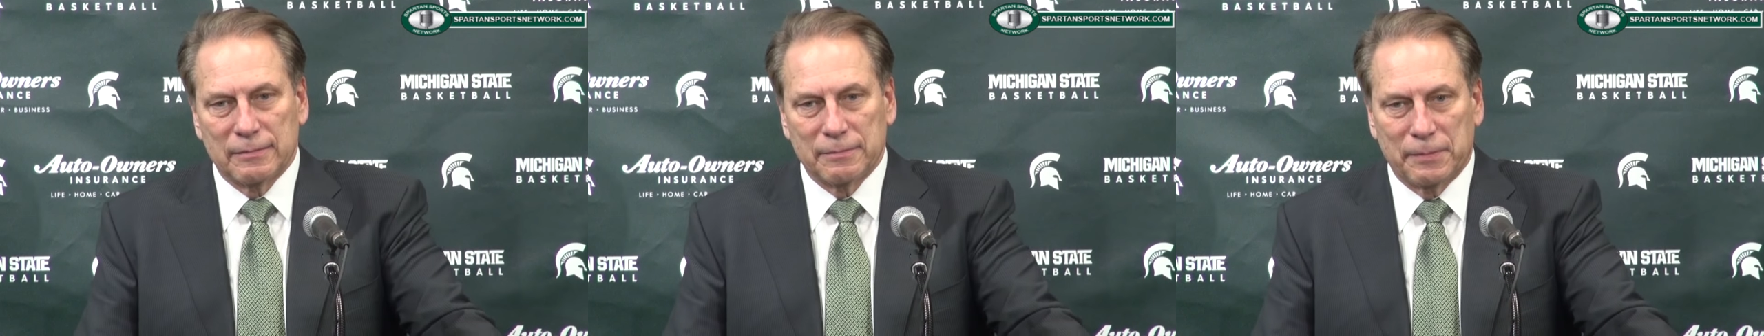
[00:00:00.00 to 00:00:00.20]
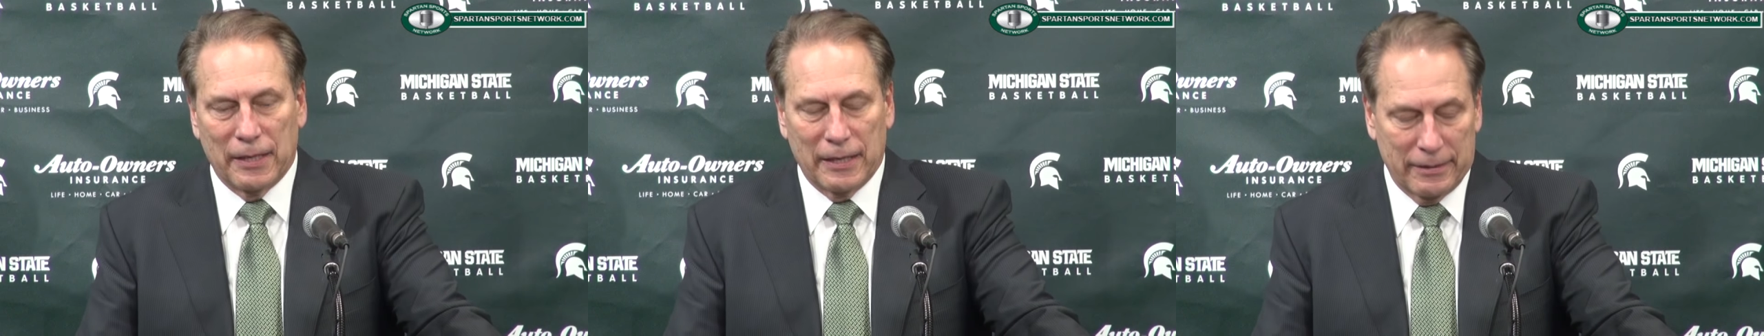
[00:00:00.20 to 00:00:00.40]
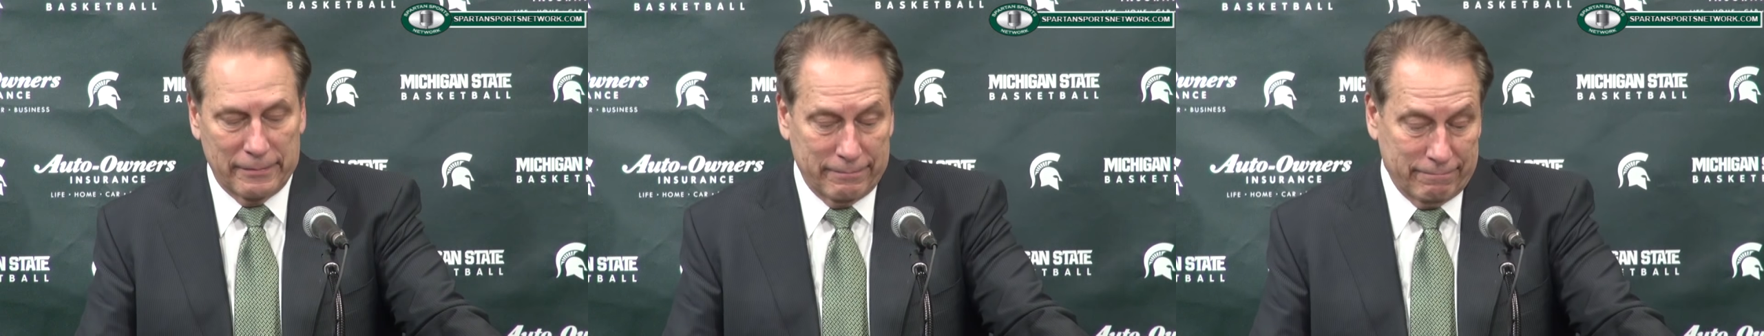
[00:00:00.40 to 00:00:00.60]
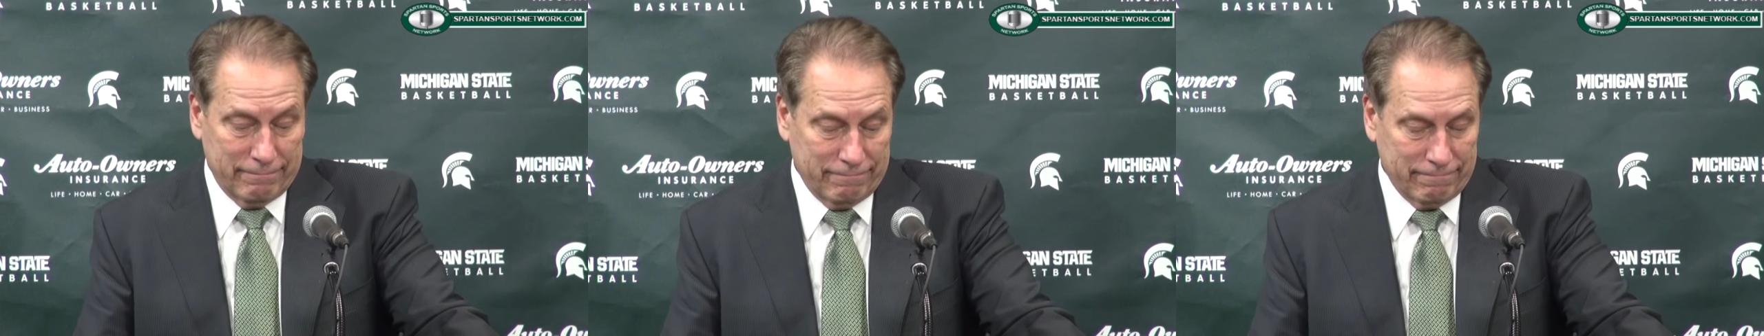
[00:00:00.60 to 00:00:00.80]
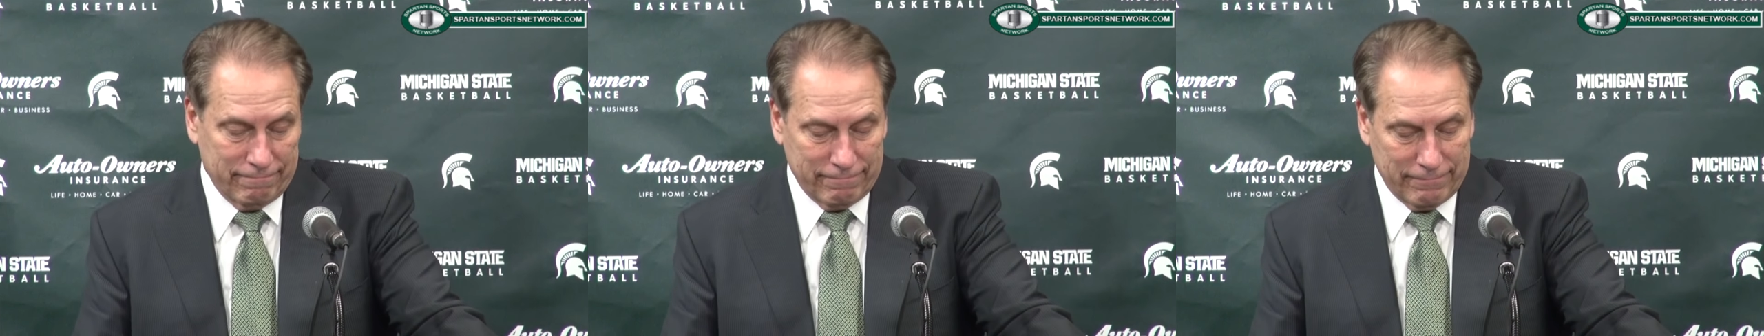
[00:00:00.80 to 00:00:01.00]
but
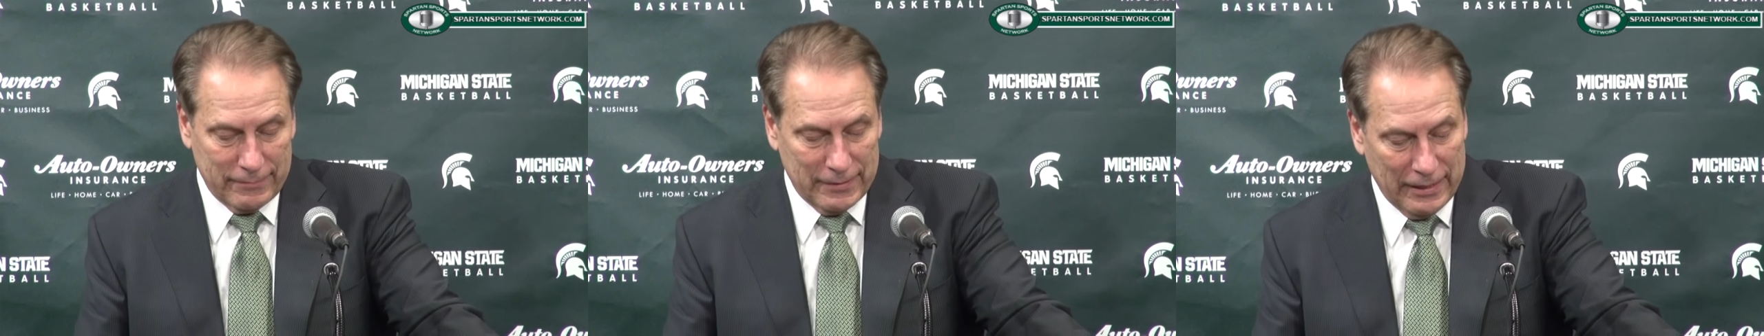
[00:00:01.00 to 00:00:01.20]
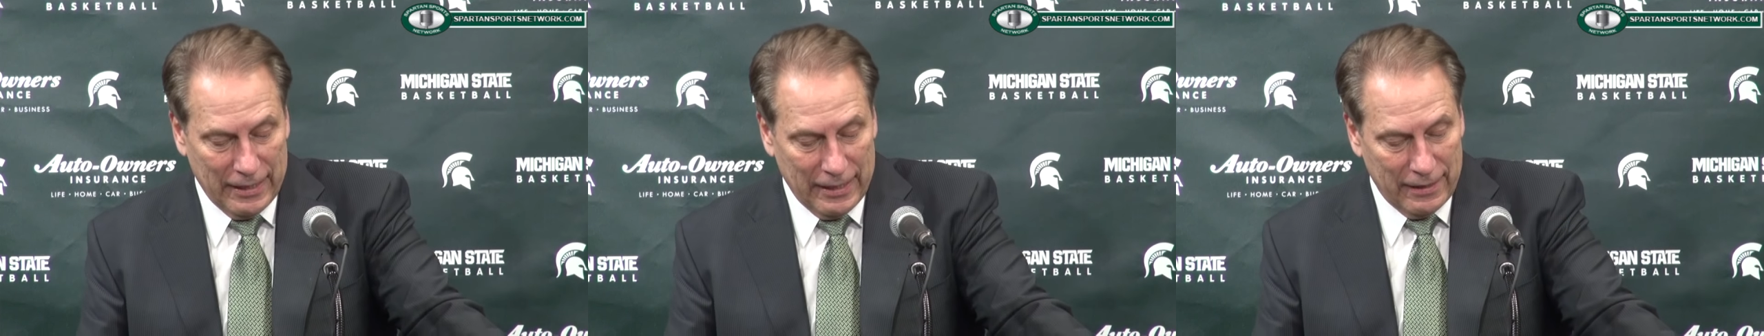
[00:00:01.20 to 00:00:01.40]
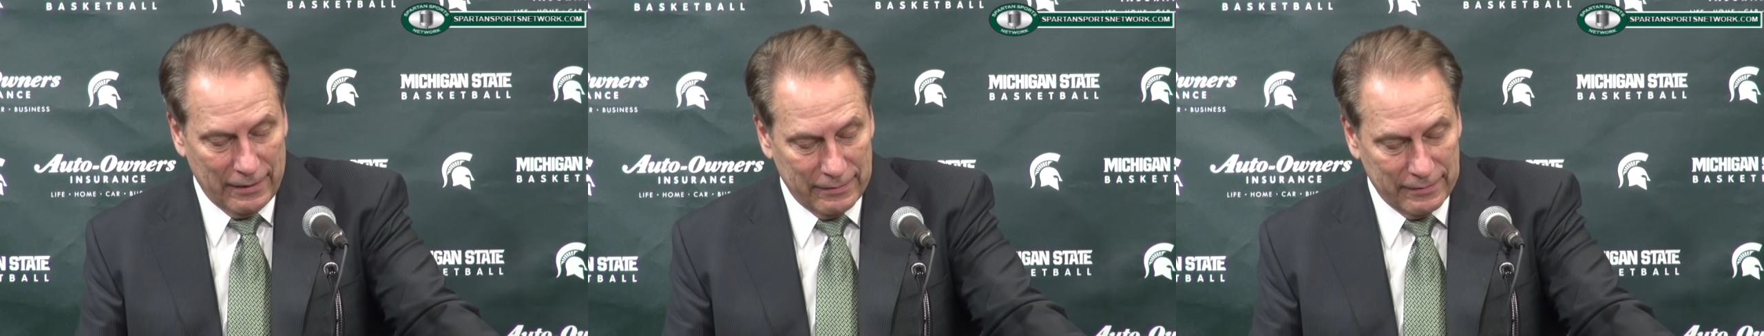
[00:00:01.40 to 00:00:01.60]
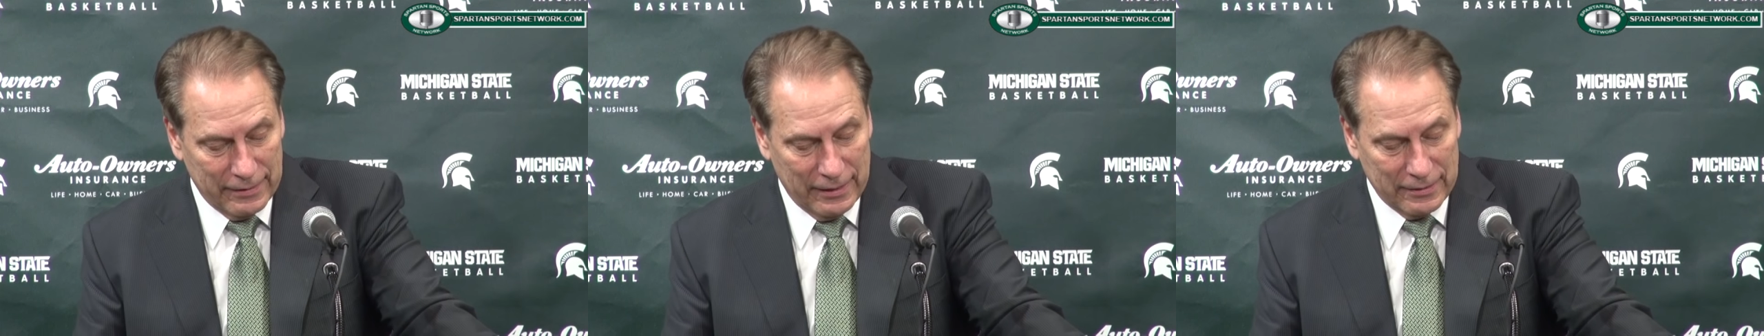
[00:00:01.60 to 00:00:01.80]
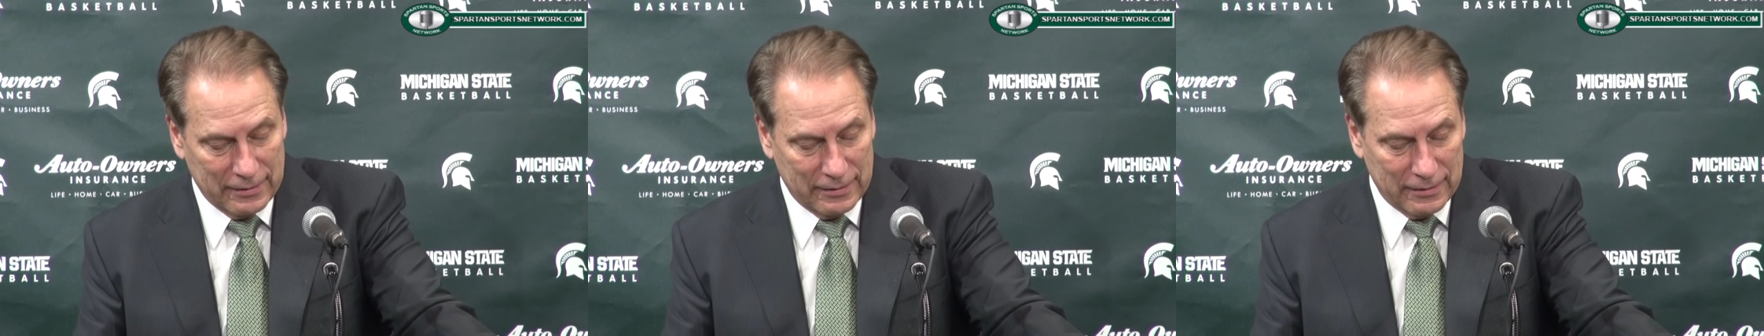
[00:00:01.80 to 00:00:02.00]
yeah,
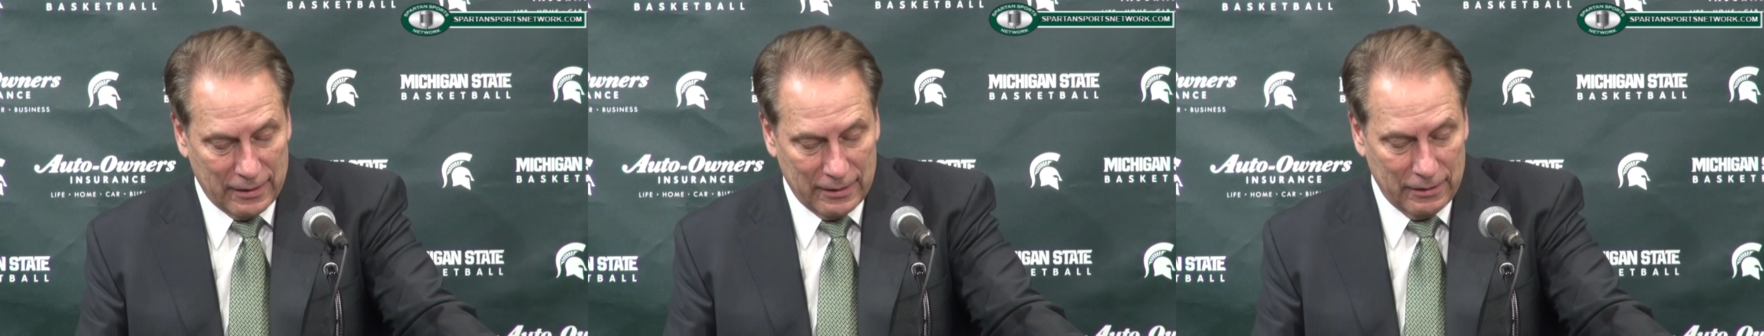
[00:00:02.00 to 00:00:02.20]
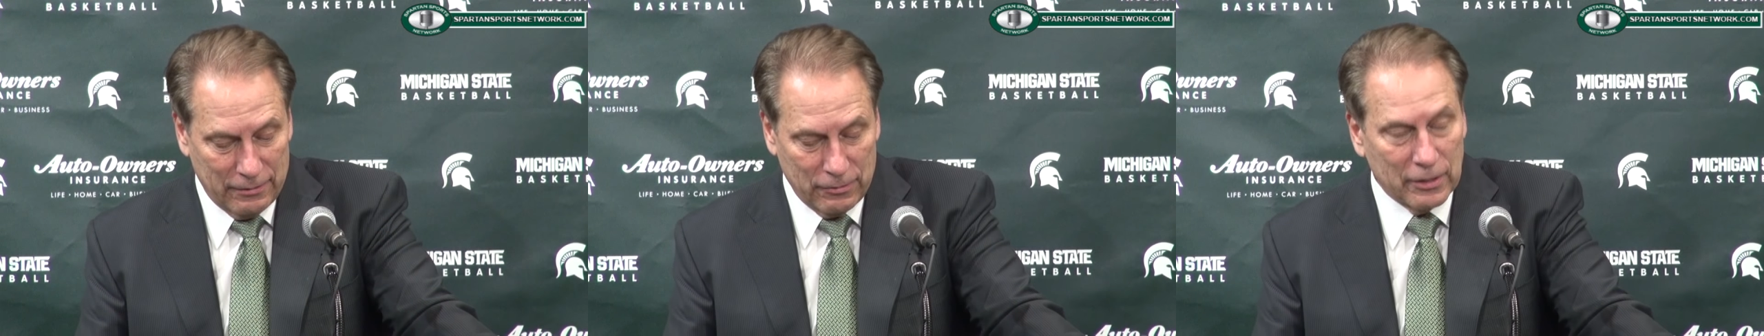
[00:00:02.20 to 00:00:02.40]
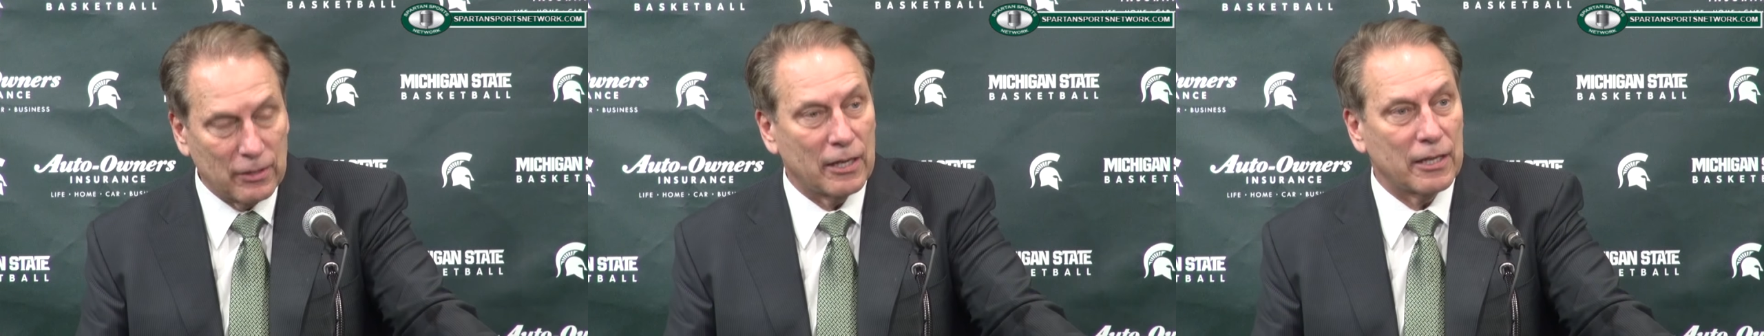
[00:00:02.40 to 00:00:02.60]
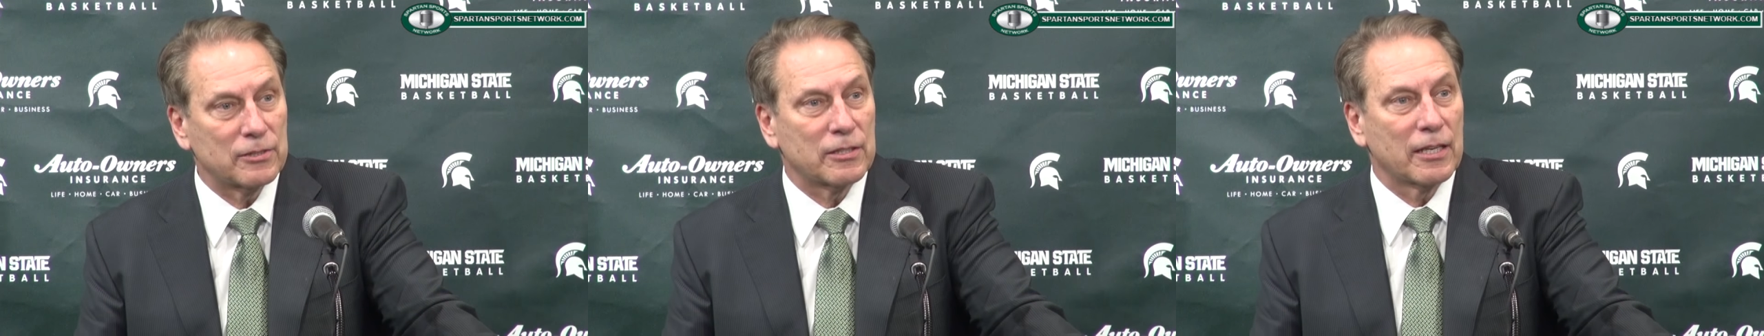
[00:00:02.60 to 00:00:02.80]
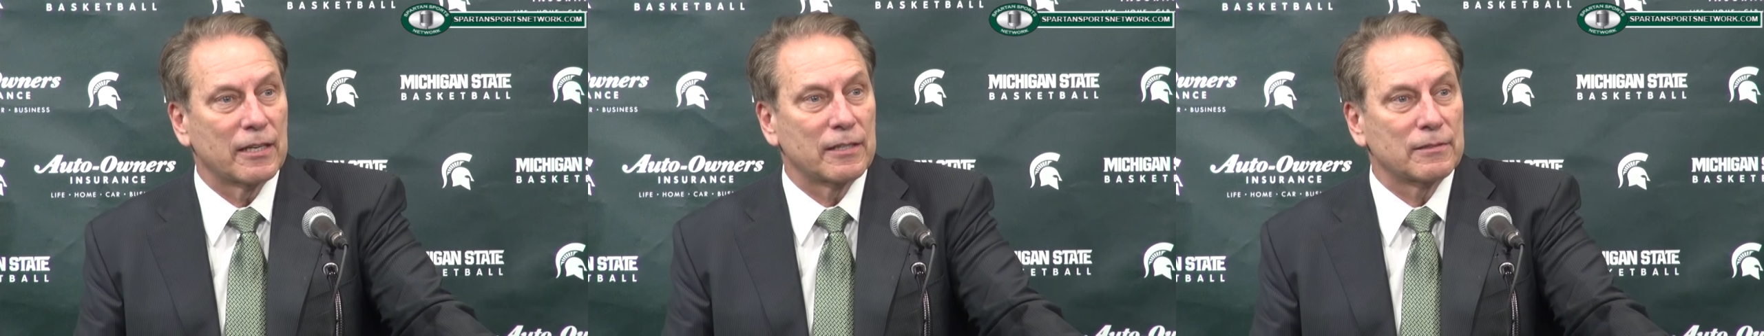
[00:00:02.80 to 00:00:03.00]
that's I didn't realize
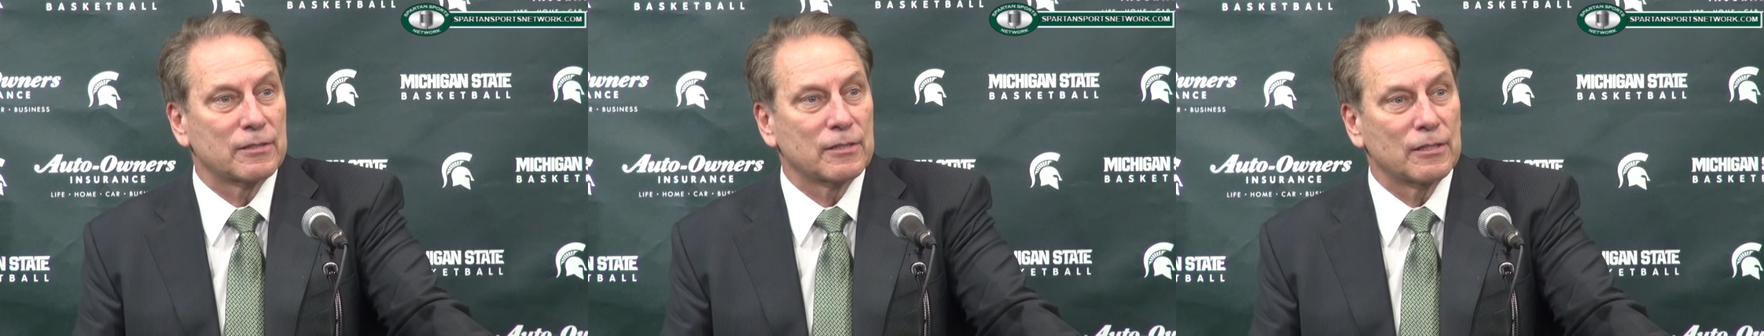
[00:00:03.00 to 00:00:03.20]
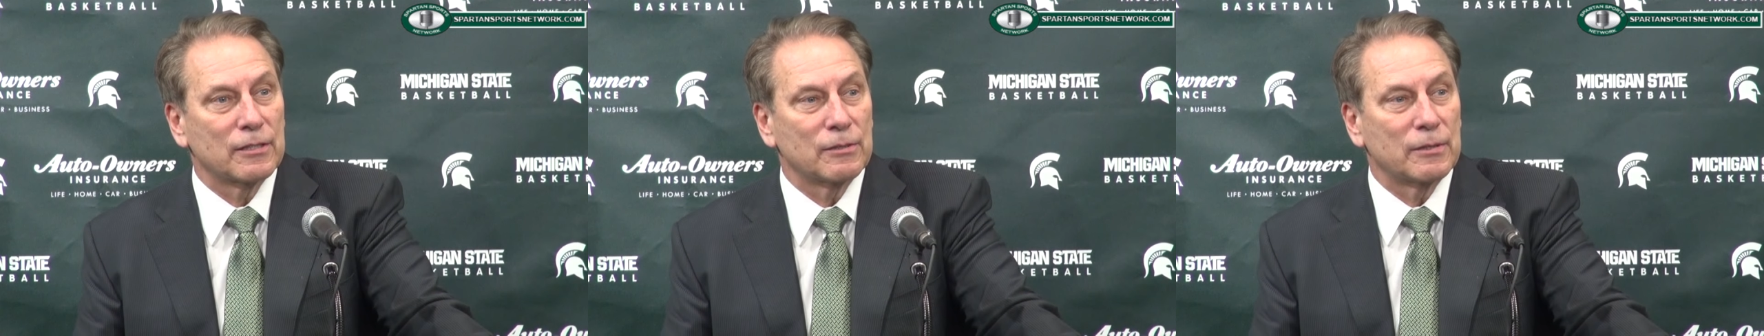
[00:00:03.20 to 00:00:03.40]
that. So